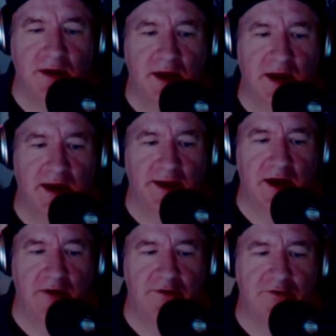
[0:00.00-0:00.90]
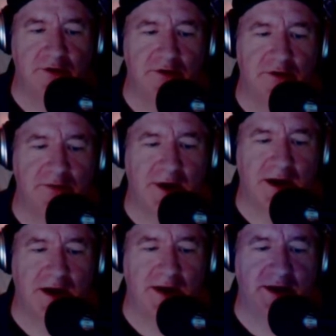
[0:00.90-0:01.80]
and down further is
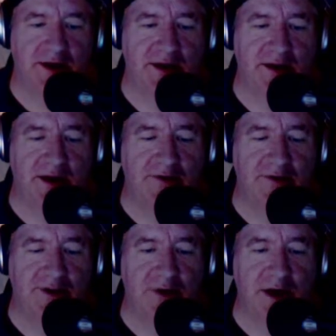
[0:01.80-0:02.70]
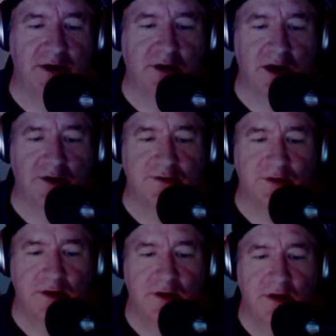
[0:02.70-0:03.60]
mine and Devin's right across
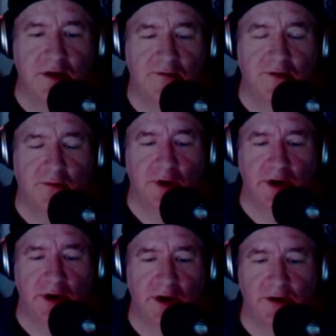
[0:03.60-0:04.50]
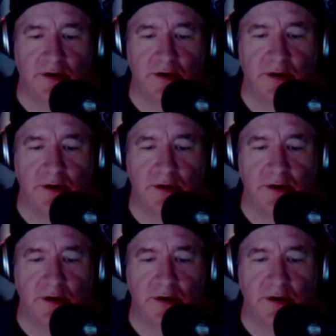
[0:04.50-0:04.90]
from one another.